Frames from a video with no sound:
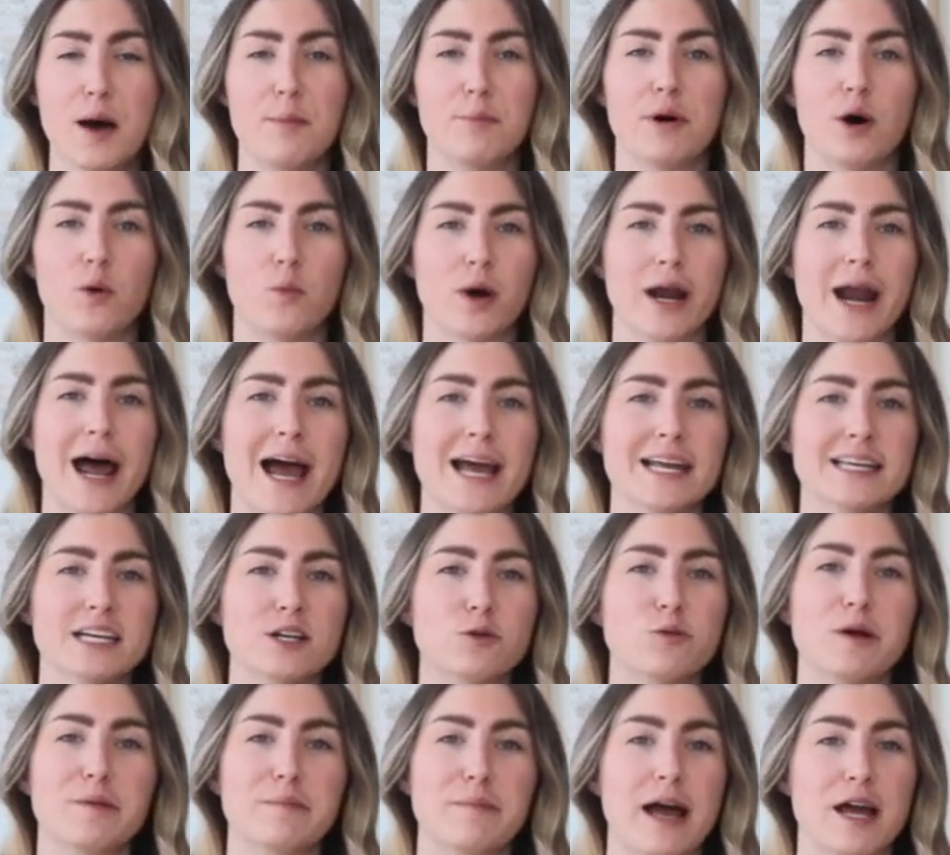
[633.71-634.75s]
But what I
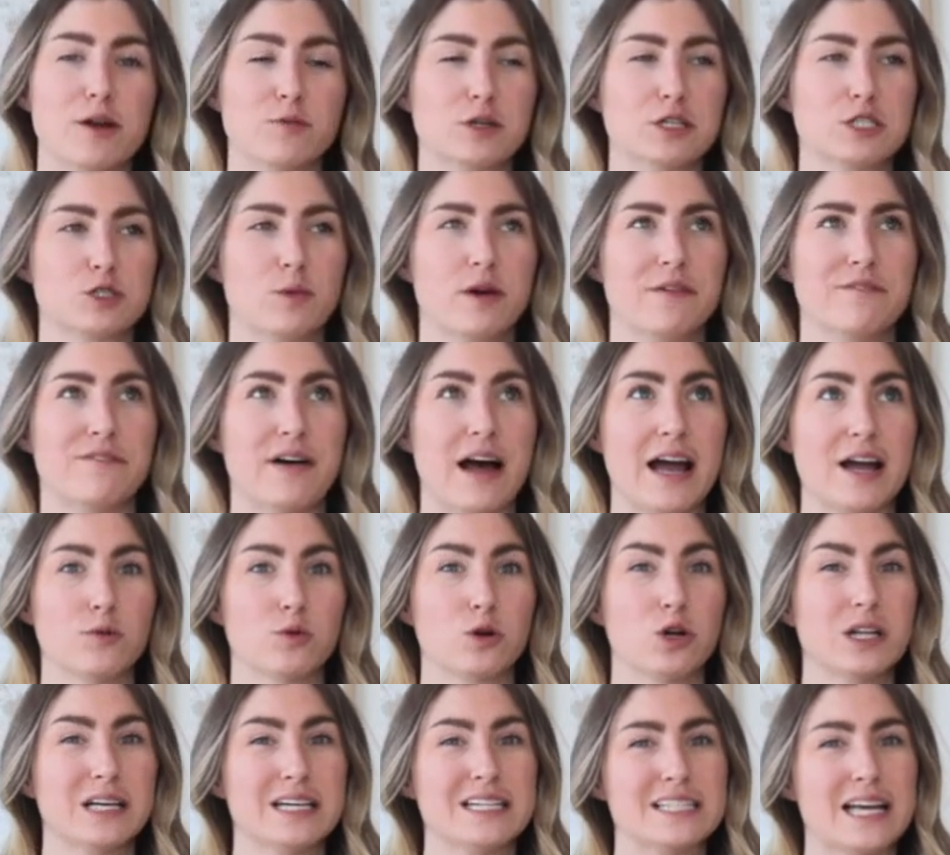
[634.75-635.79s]
did when my reels went
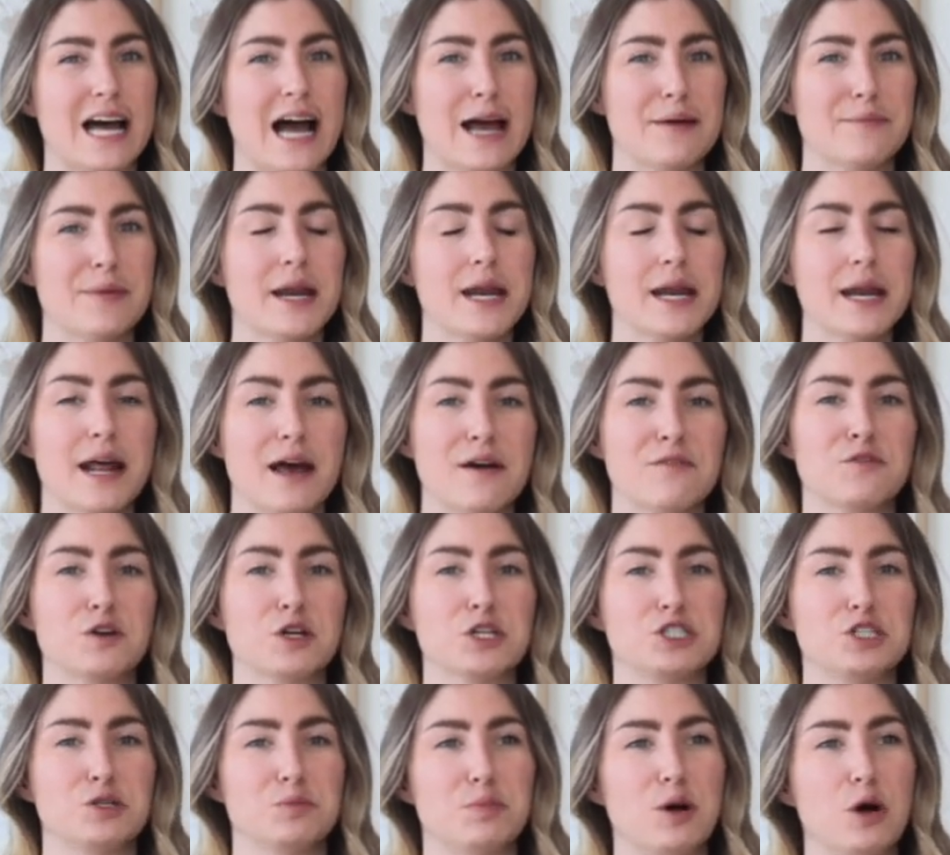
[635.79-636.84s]
viral is I made an
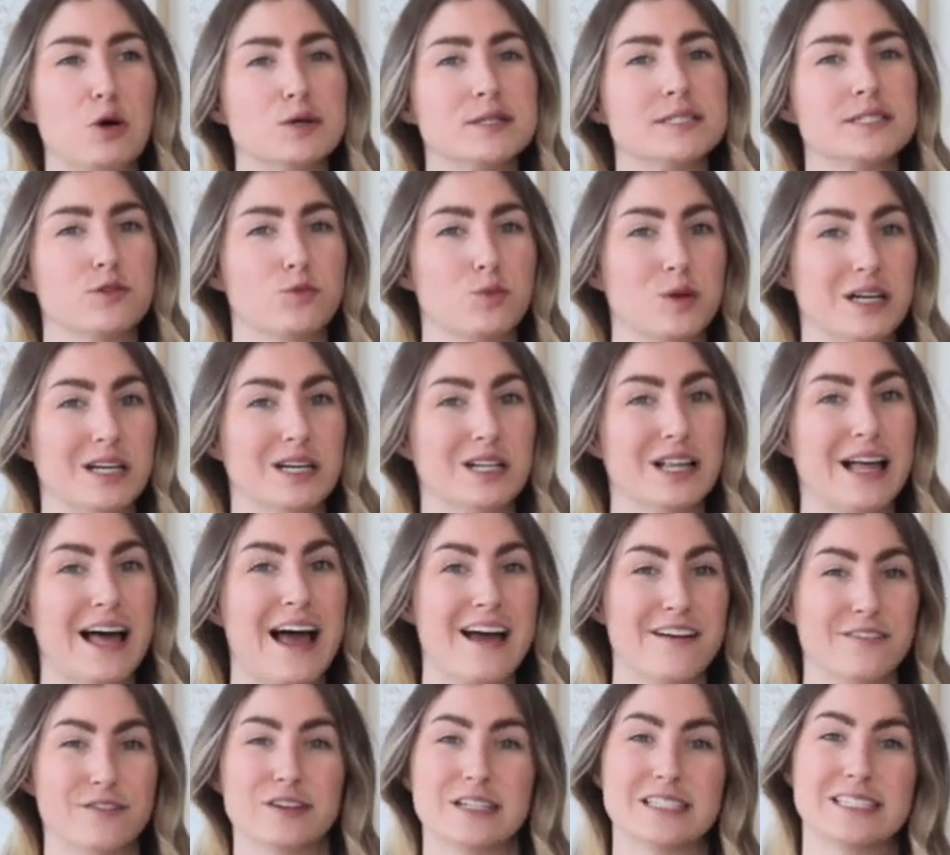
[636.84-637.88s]
effort to post a reel
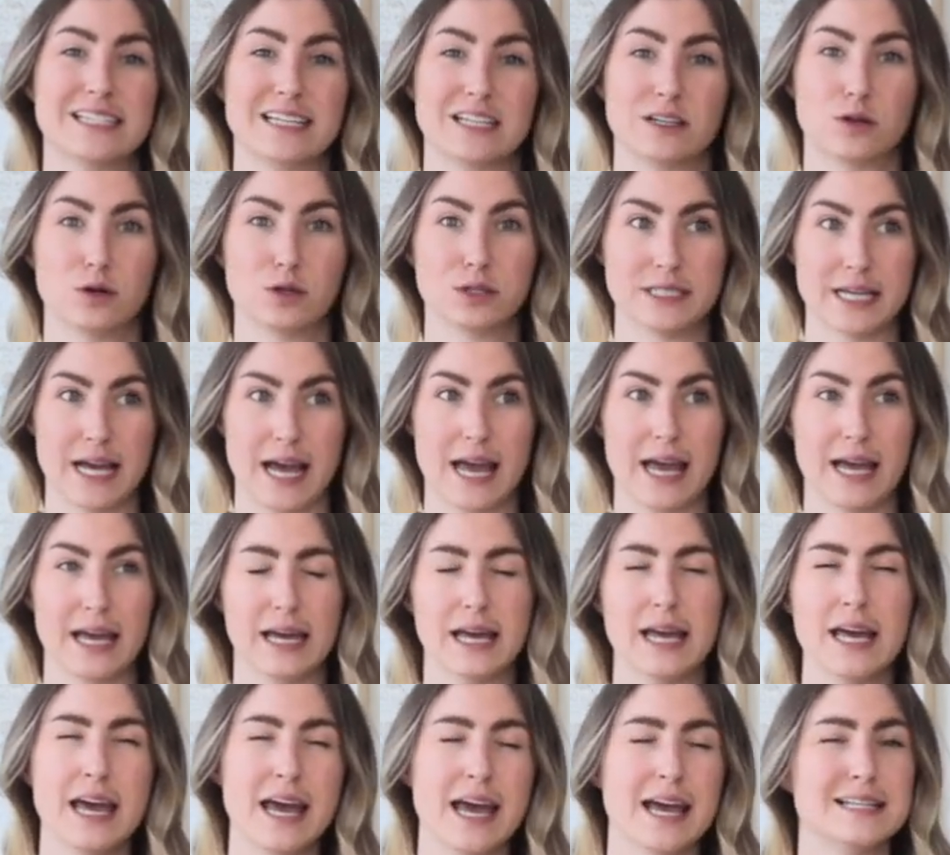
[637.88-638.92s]
every single
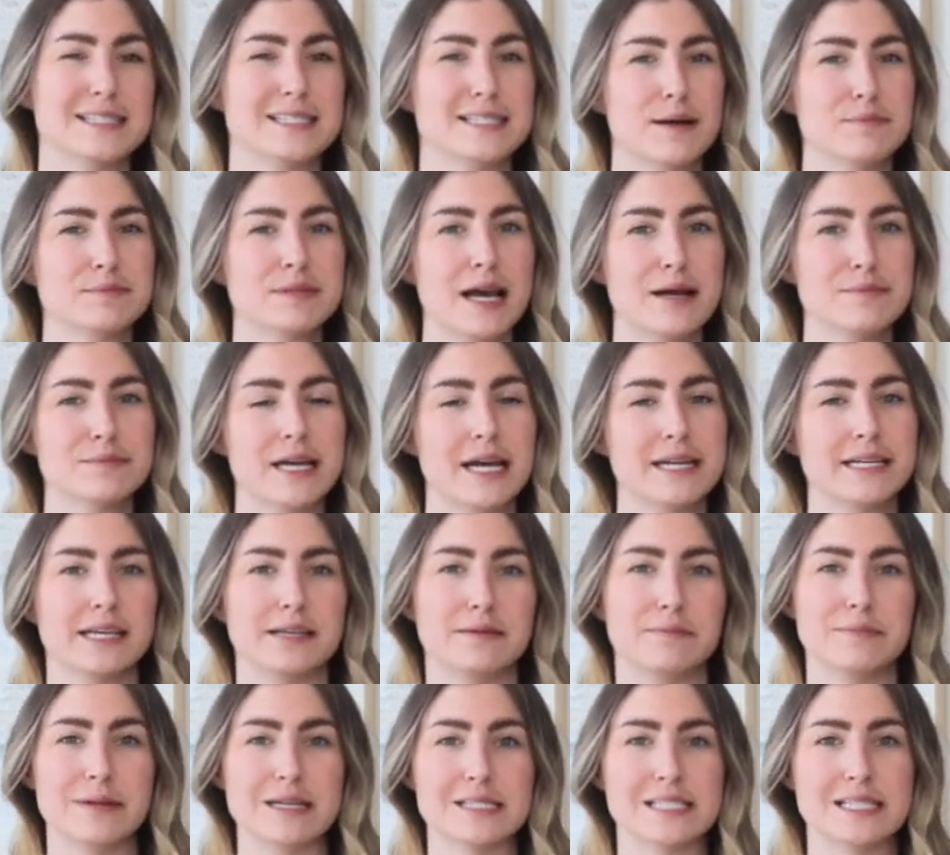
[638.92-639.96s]
day. And sometimes I
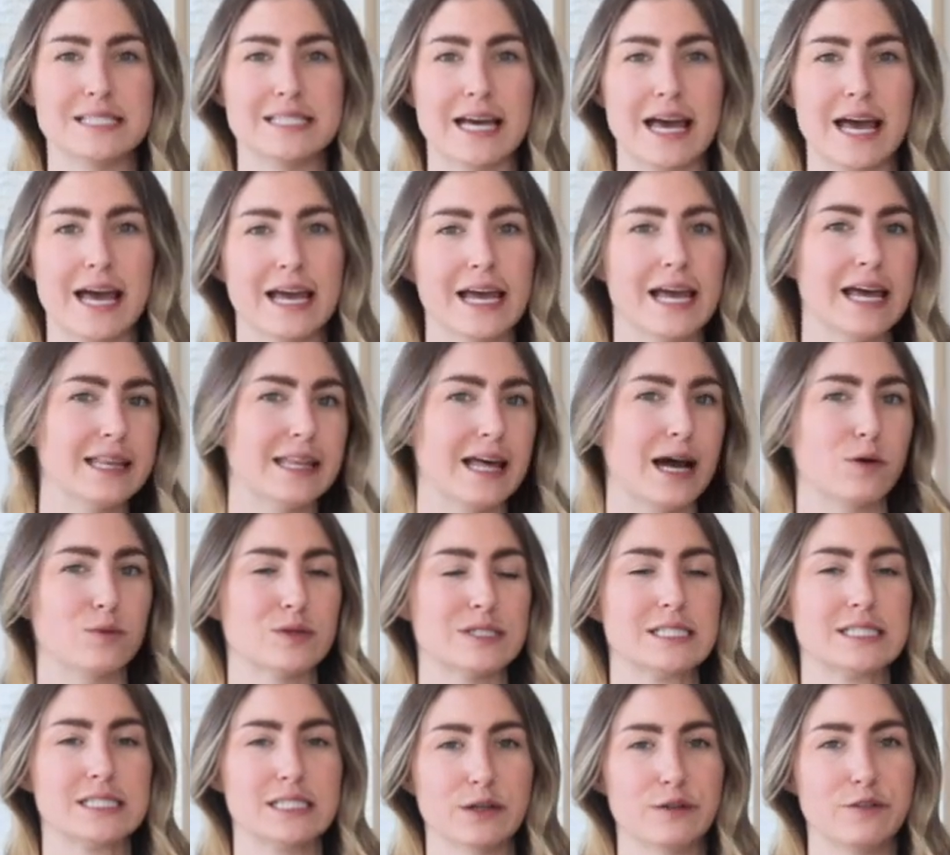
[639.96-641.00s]
did miss a day and that
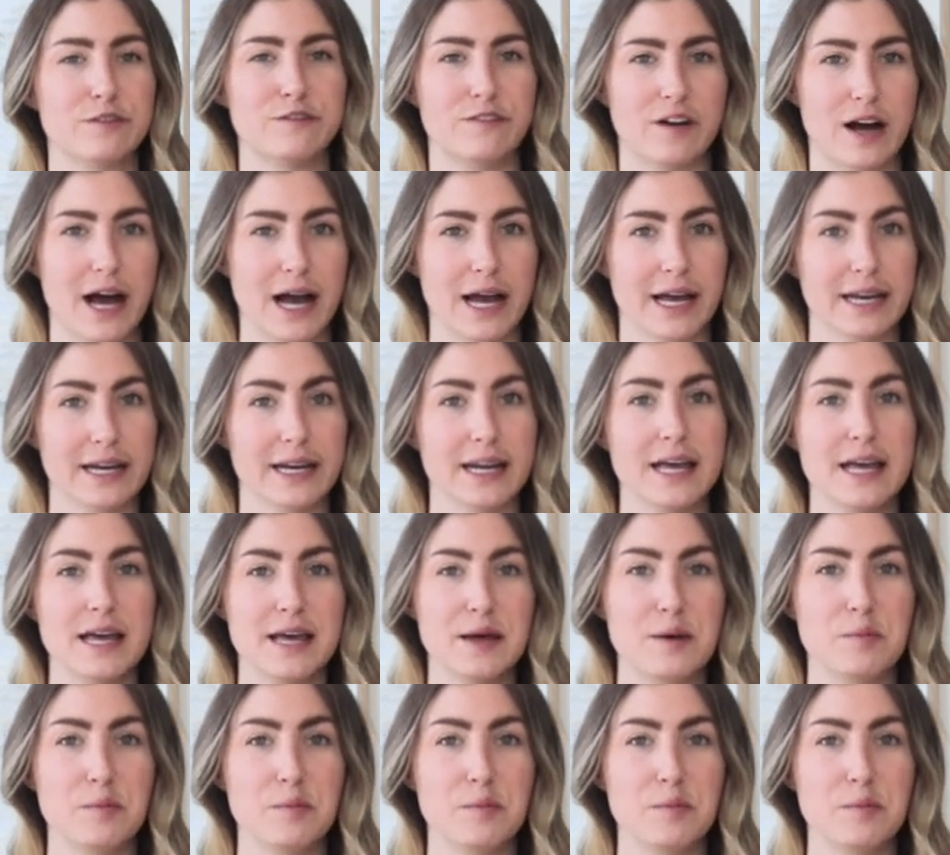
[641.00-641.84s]
was still fine.